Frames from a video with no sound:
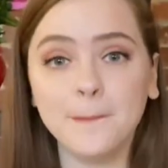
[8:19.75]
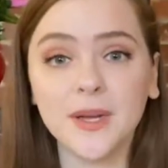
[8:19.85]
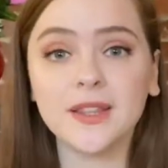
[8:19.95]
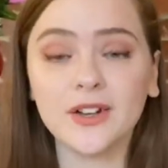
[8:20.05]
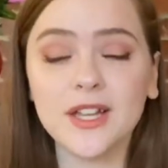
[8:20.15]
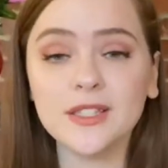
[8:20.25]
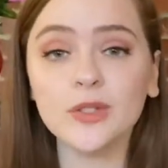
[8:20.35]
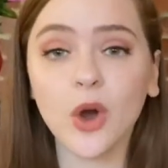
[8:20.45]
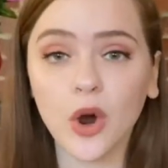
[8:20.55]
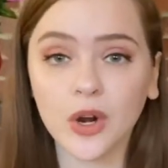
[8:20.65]
But there is
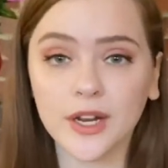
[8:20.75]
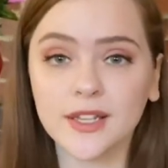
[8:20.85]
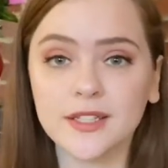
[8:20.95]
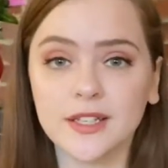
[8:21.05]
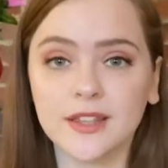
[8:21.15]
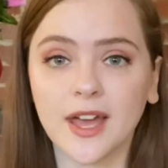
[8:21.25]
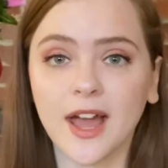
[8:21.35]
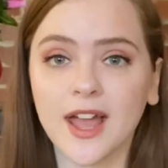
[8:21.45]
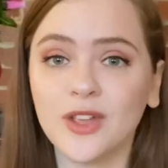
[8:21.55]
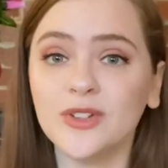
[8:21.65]
an artist
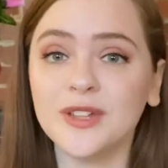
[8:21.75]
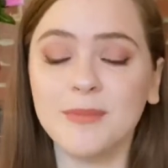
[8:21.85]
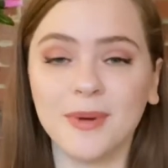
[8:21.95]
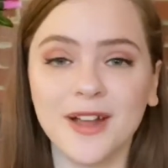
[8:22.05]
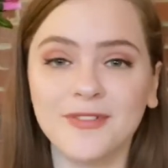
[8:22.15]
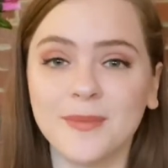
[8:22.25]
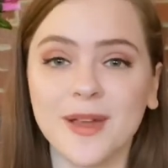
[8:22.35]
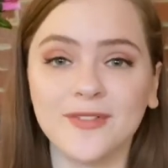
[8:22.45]
that I usually buy from